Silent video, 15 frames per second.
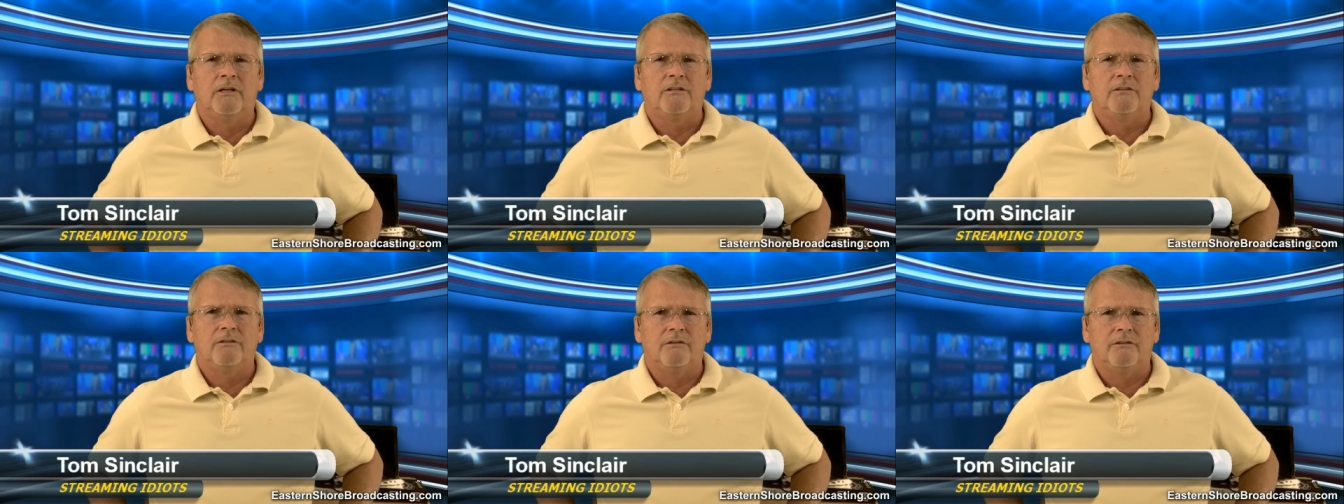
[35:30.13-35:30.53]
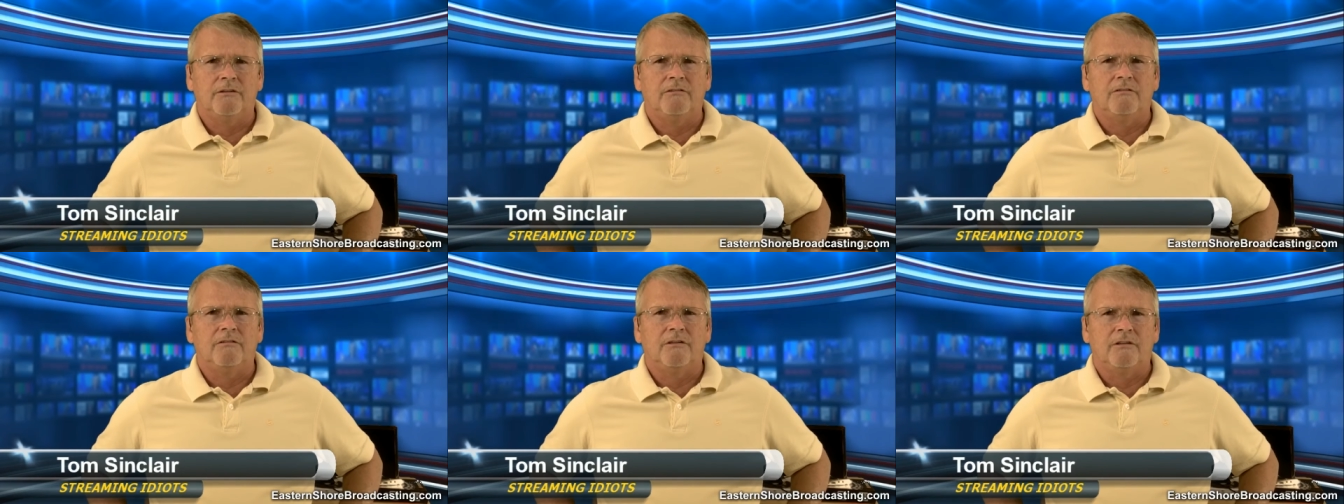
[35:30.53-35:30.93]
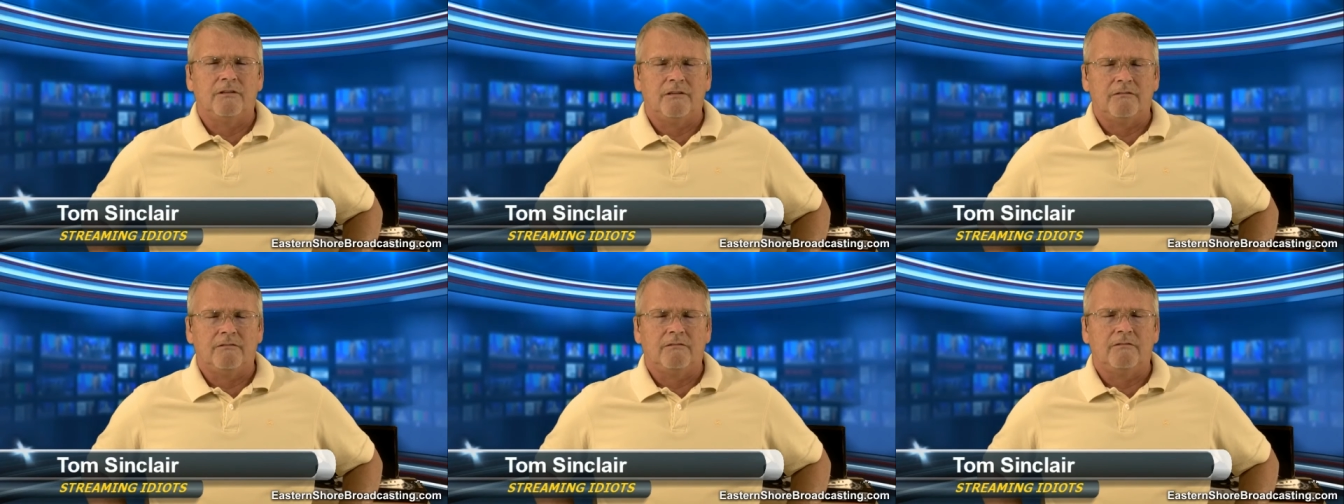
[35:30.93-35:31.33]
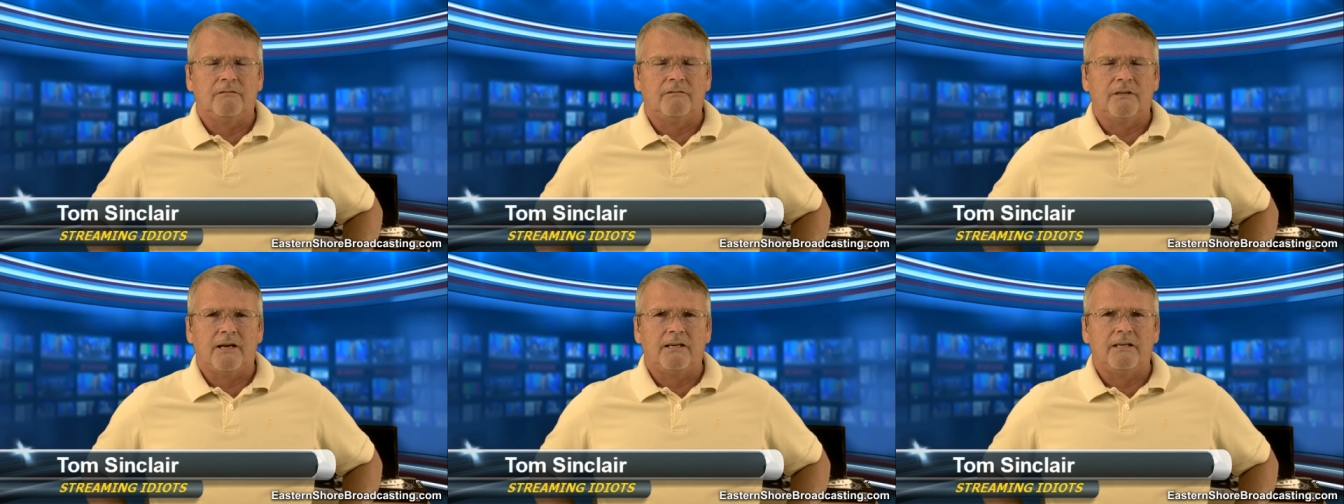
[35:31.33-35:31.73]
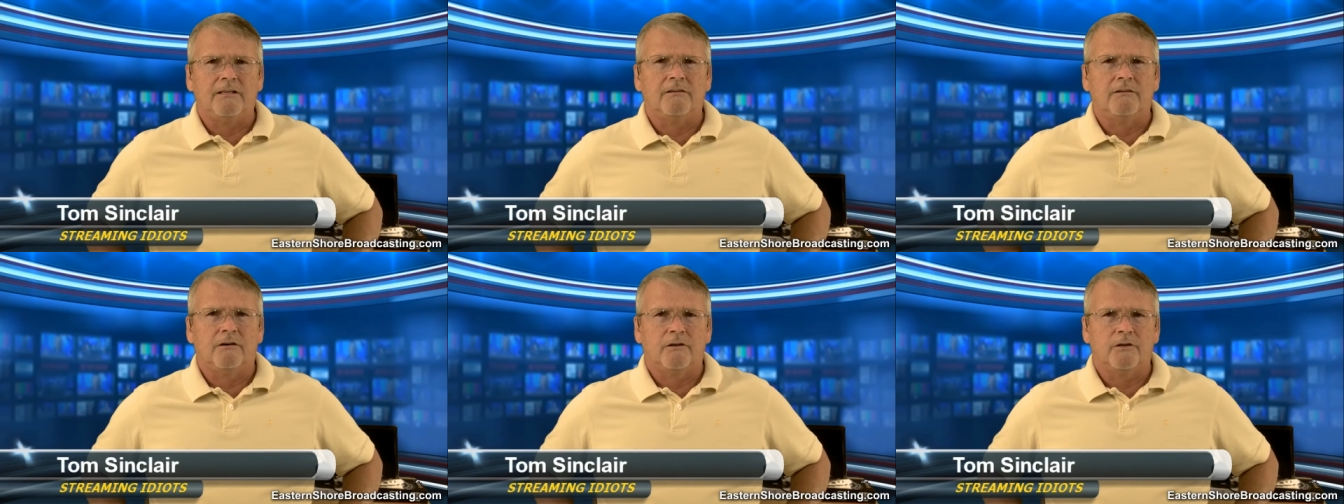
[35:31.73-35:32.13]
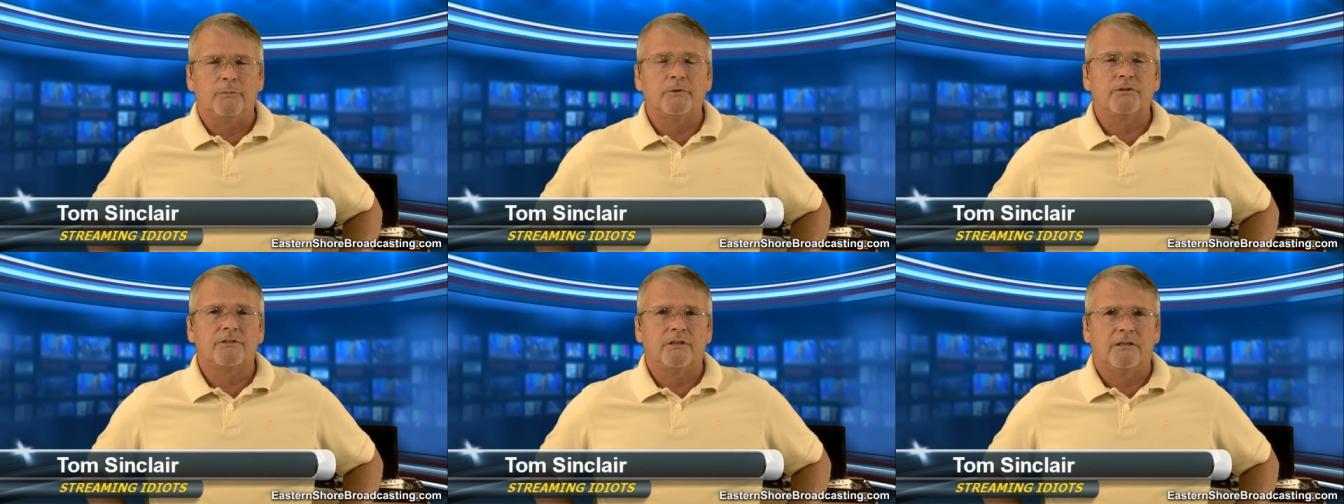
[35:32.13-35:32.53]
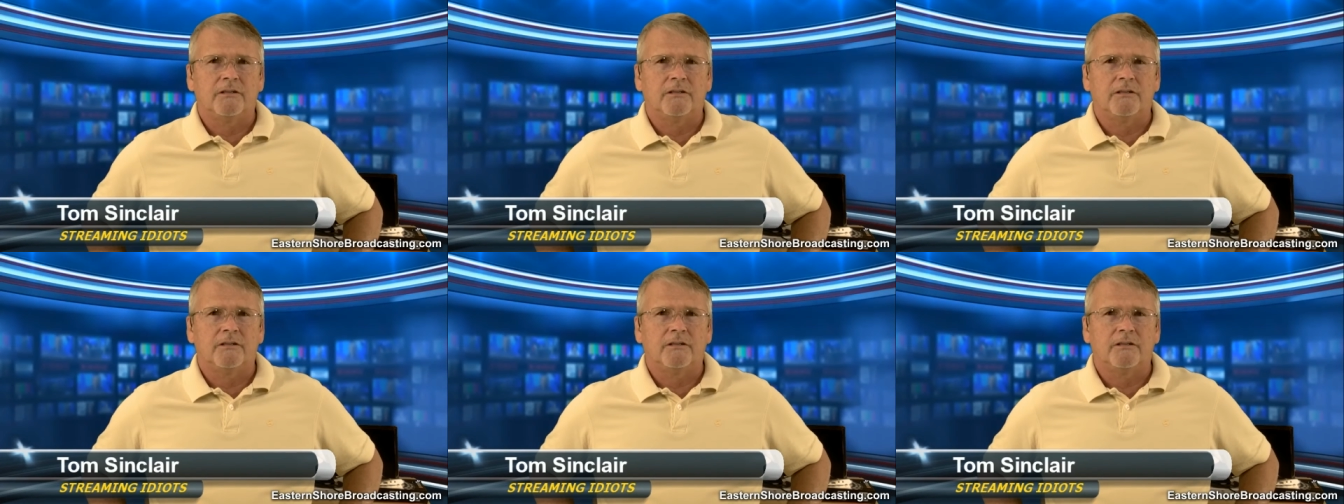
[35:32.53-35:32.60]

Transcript: to the 90 to 100%.